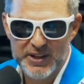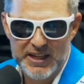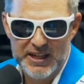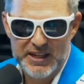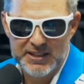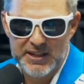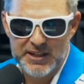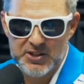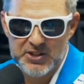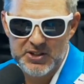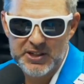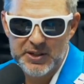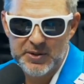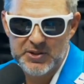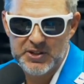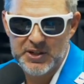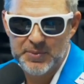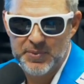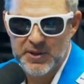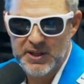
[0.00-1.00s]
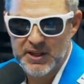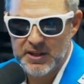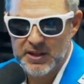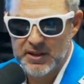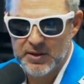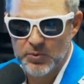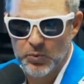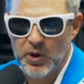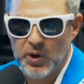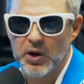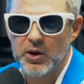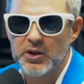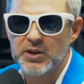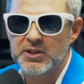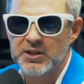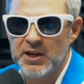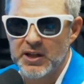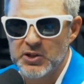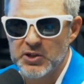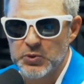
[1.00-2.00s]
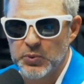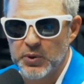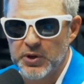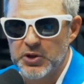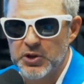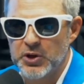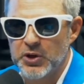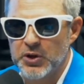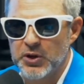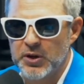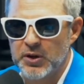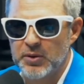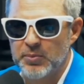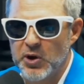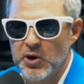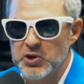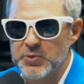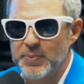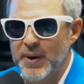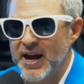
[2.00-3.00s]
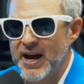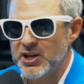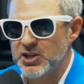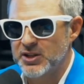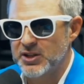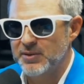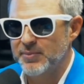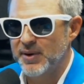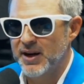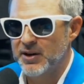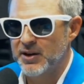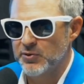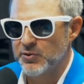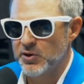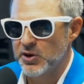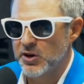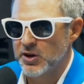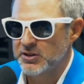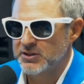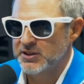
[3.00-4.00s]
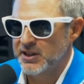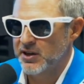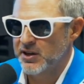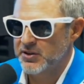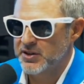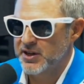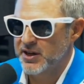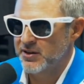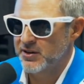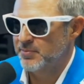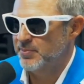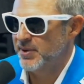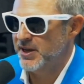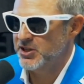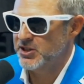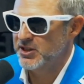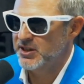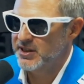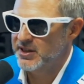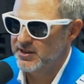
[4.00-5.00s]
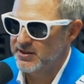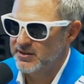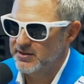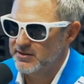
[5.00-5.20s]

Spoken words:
Tell us tell us what you're most passionate about in regards to healthcare and patient care.